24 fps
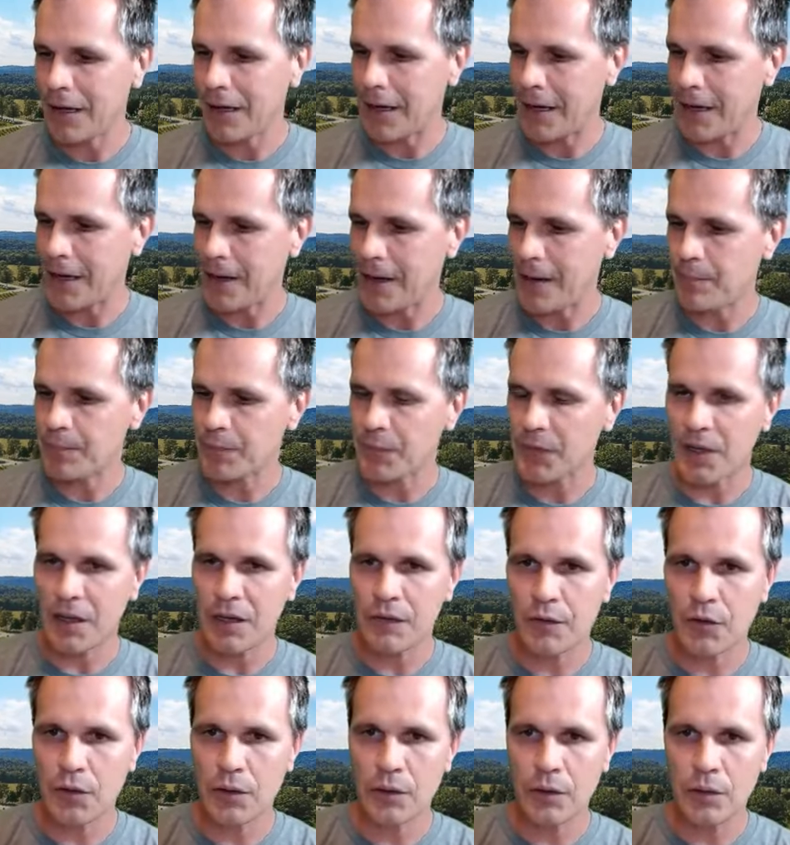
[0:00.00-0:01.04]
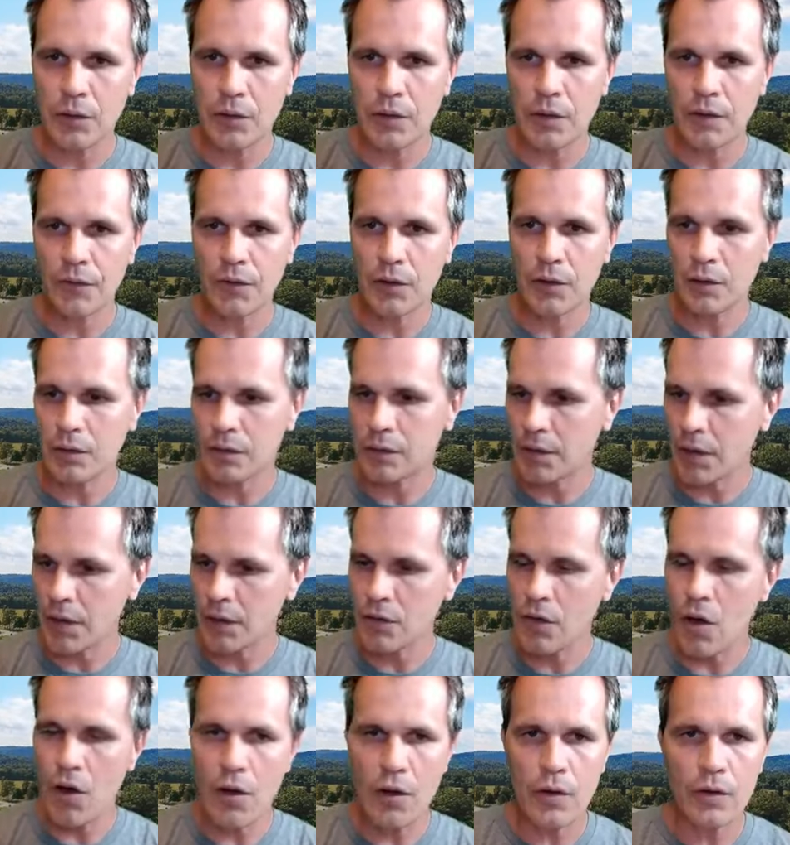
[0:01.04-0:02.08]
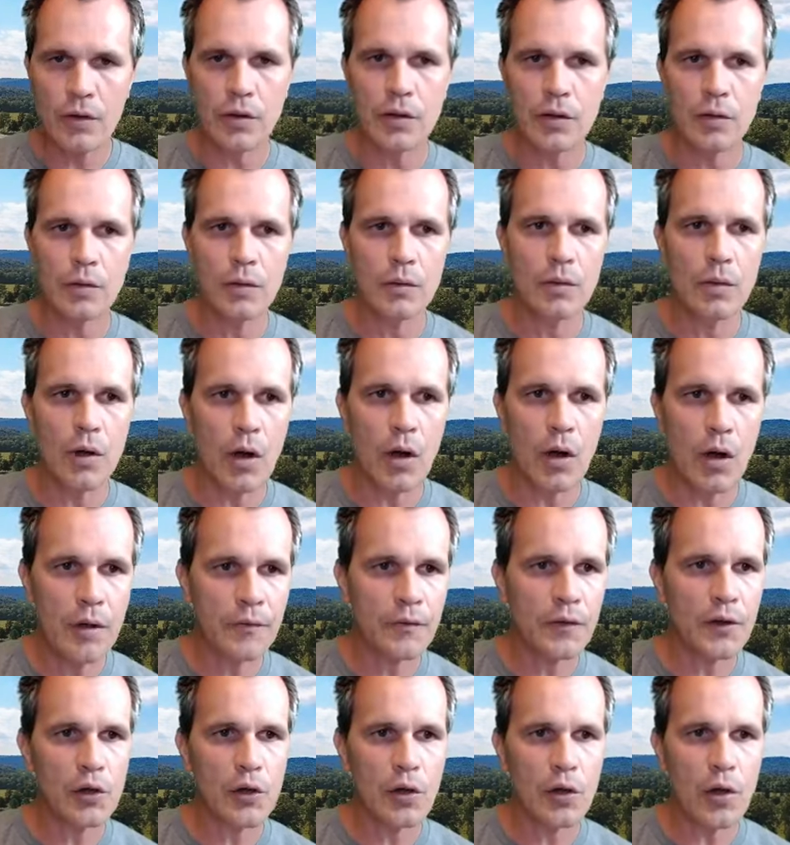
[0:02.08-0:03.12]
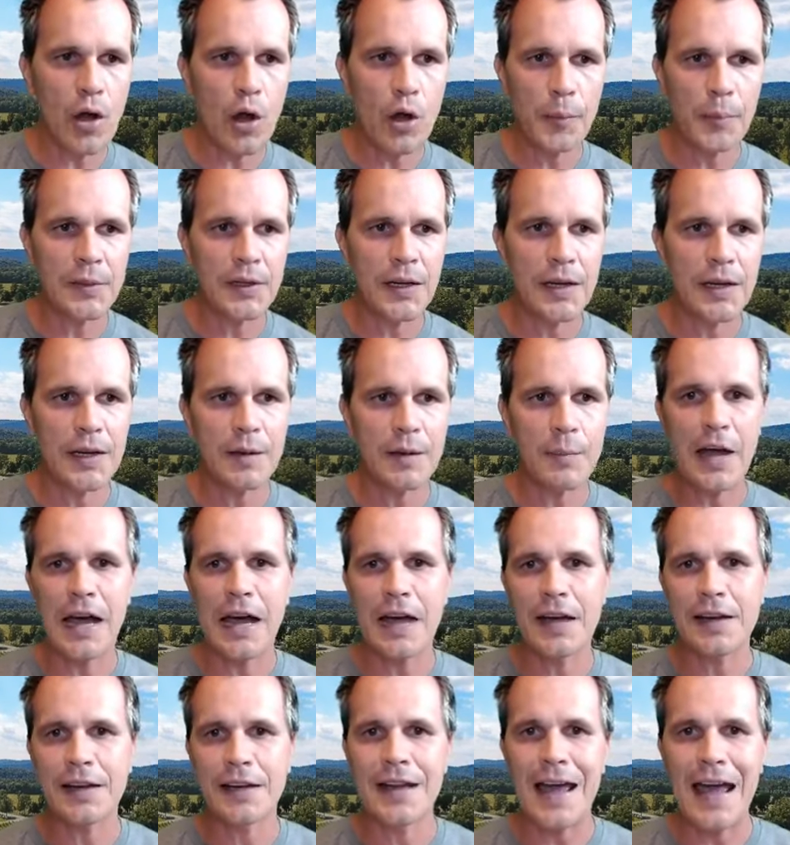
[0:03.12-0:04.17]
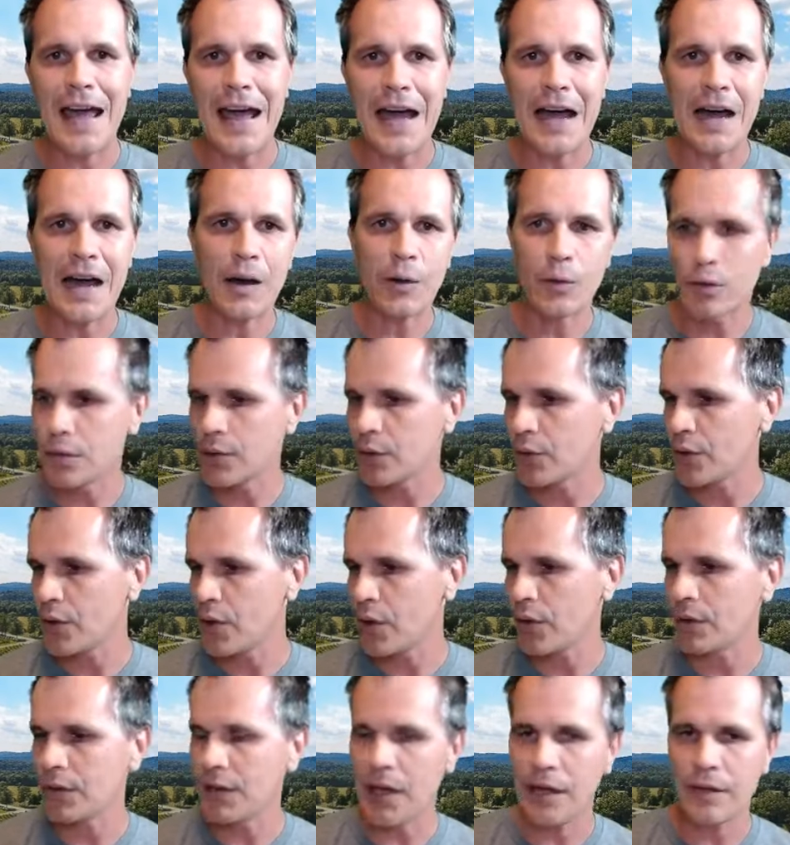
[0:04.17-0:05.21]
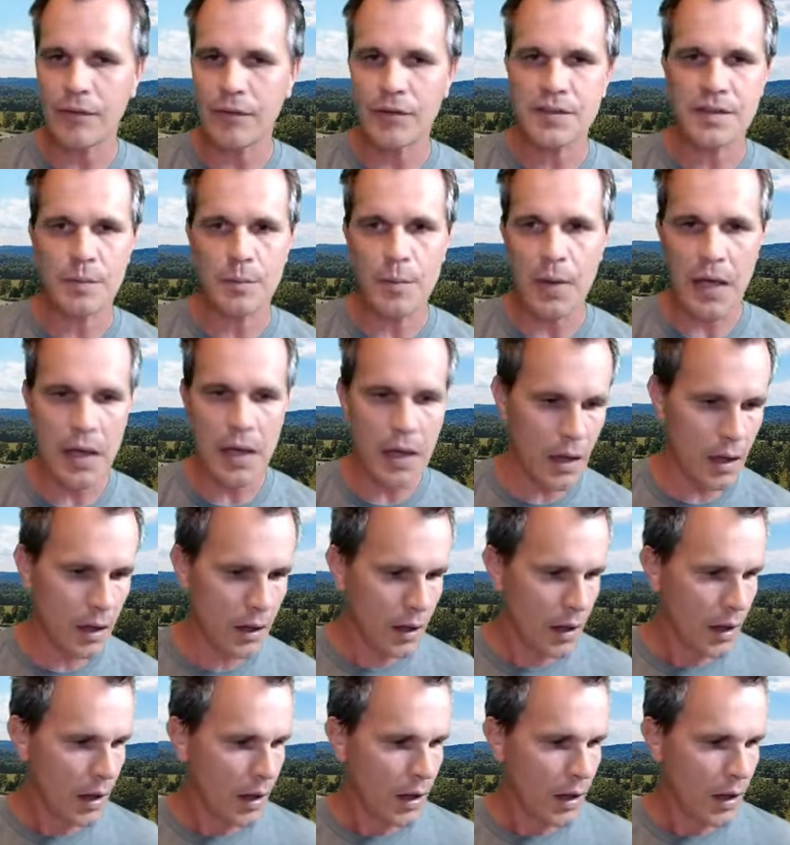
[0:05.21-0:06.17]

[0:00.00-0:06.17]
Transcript: If you didn't know, hopefully you opened it about an hour ago, gave it some air.